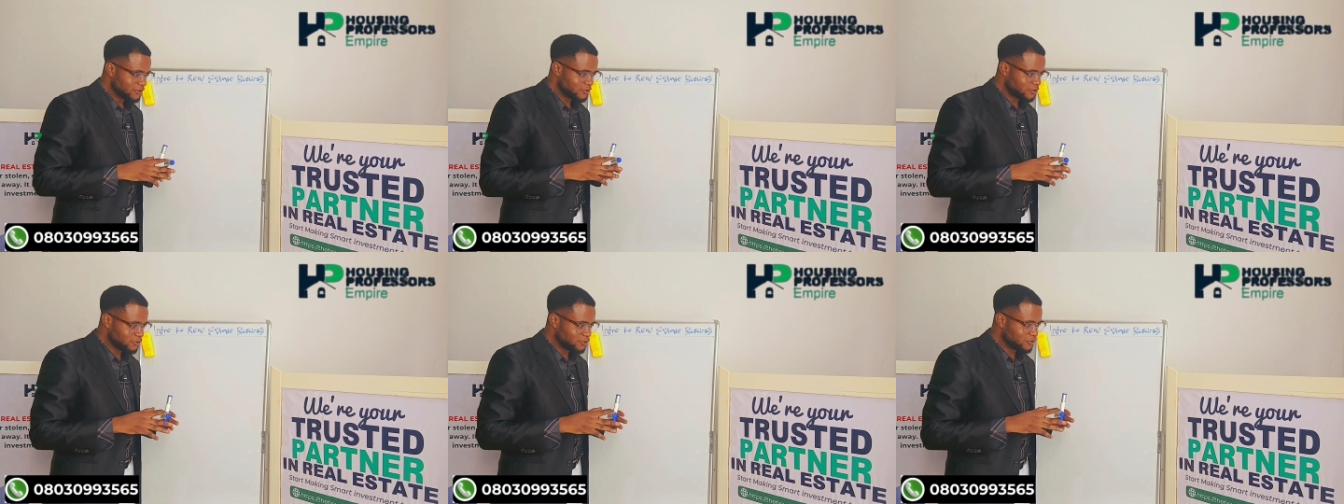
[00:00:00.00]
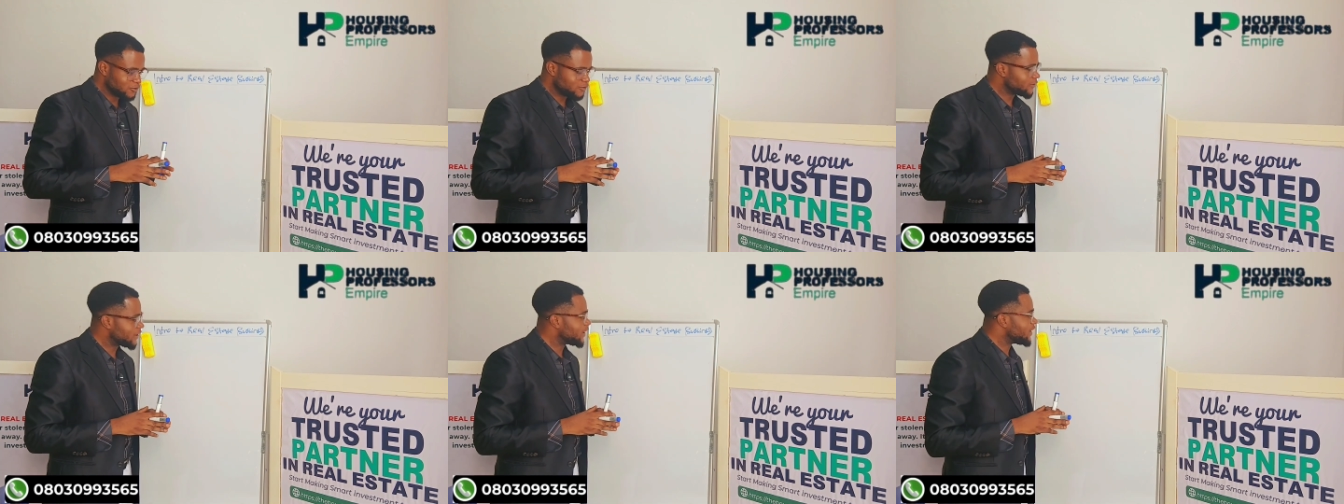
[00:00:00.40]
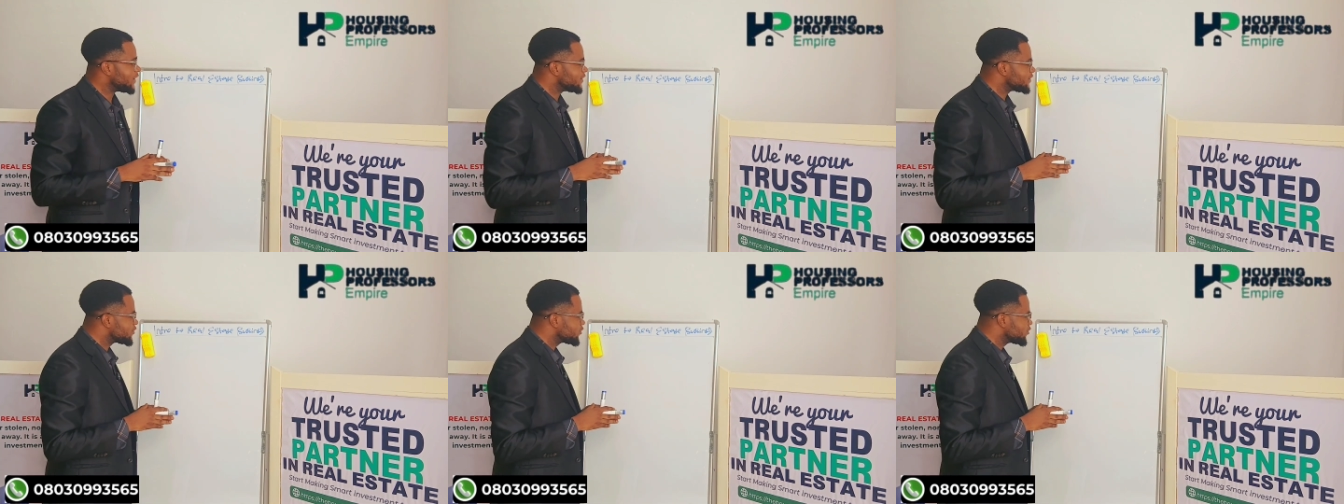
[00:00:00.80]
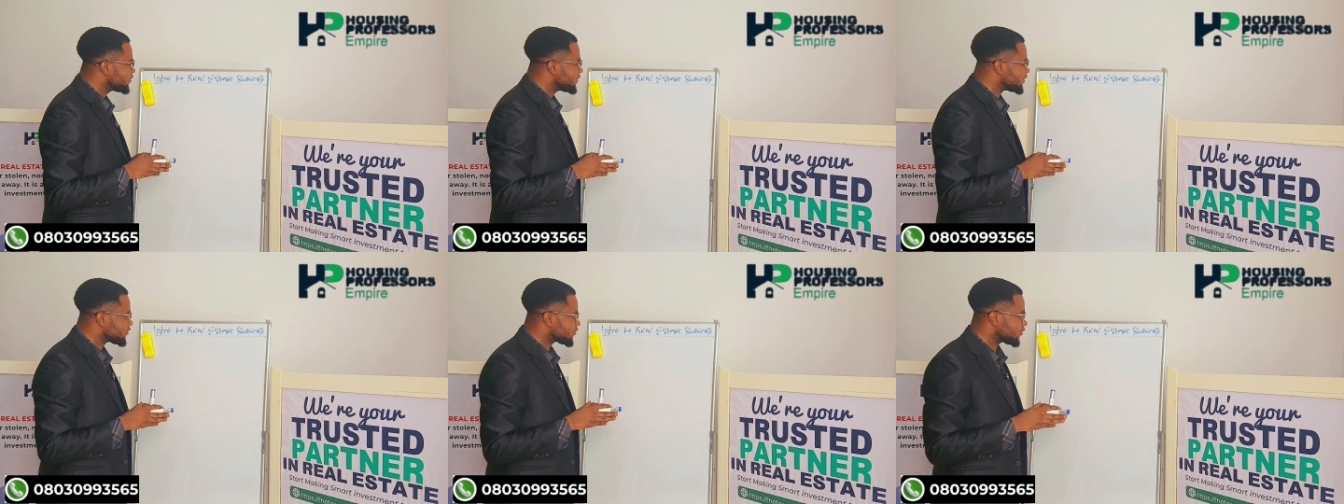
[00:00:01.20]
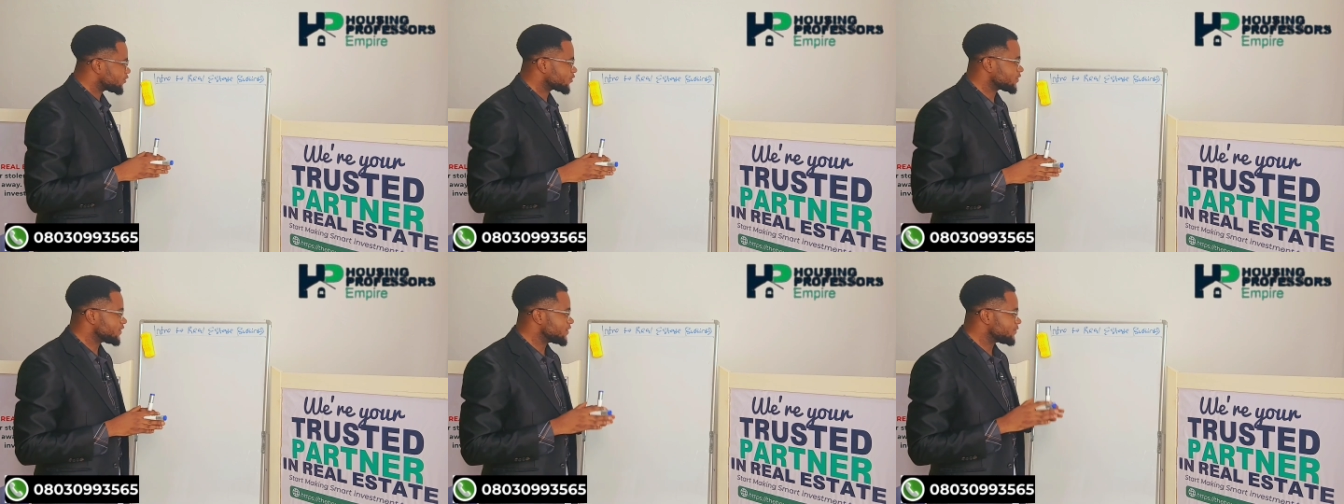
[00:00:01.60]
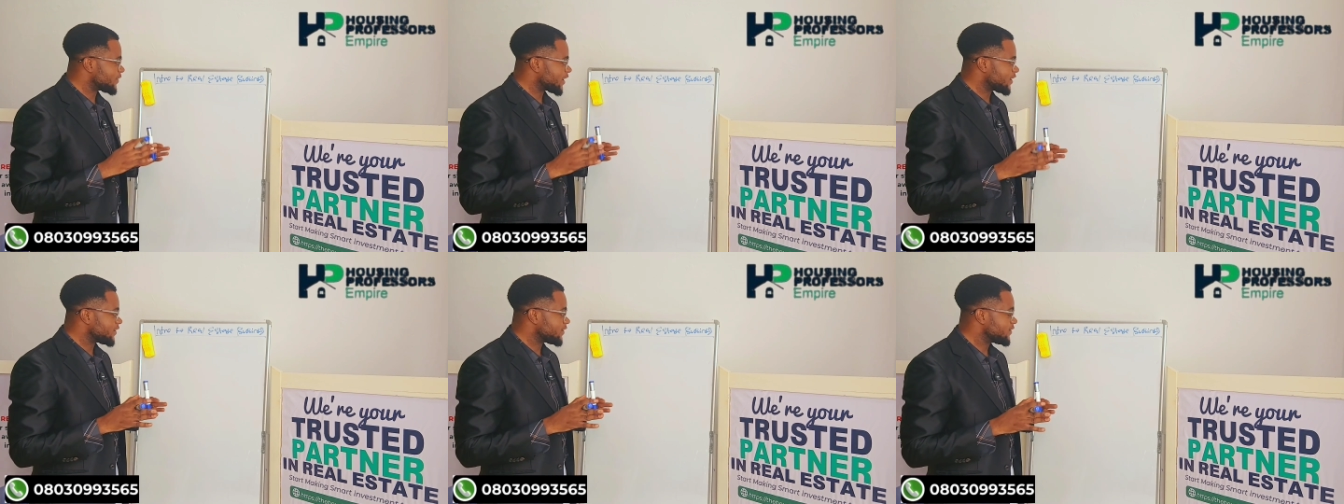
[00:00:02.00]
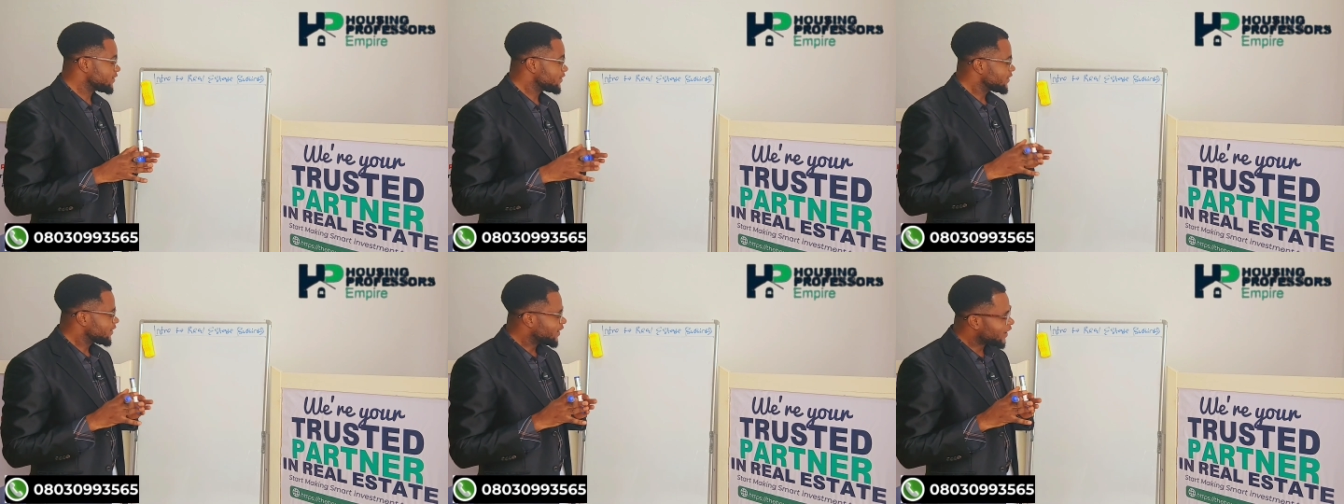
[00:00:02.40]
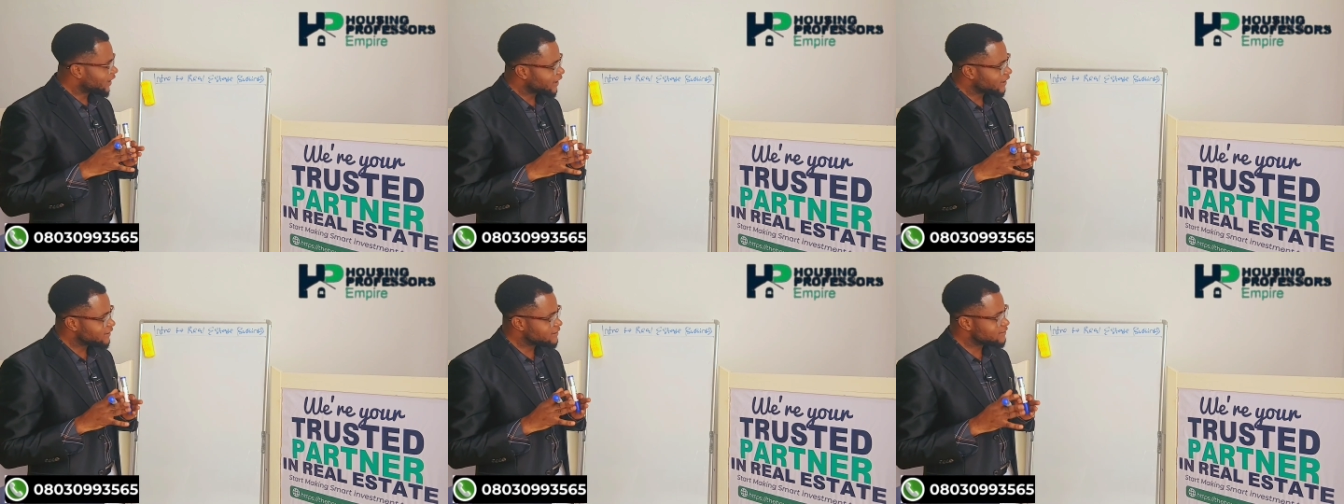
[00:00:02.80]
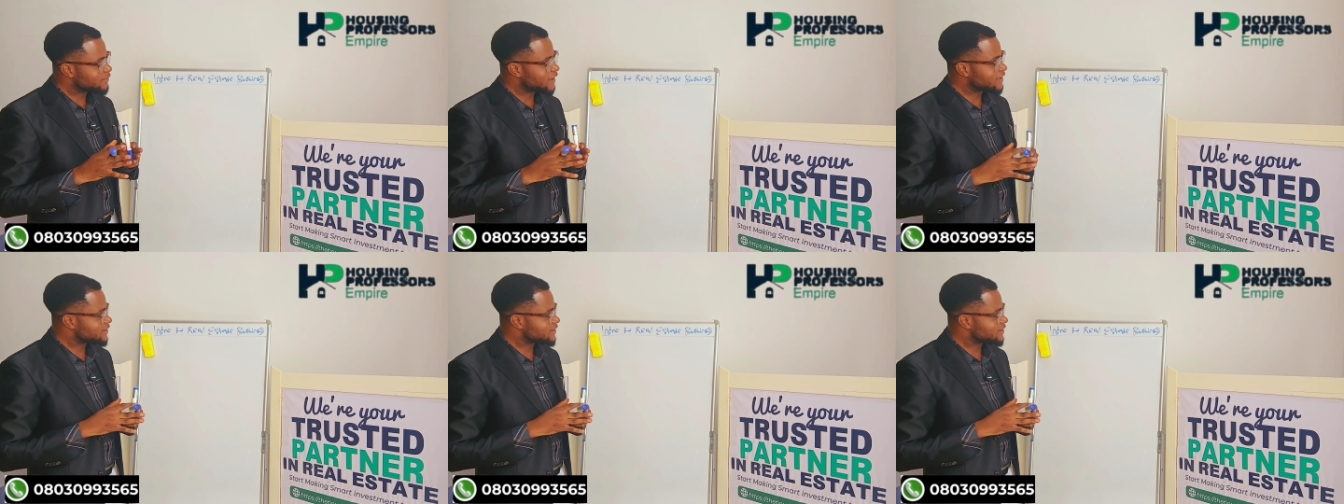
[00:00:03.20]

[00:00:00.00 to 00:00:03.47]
do a little introduction. This is my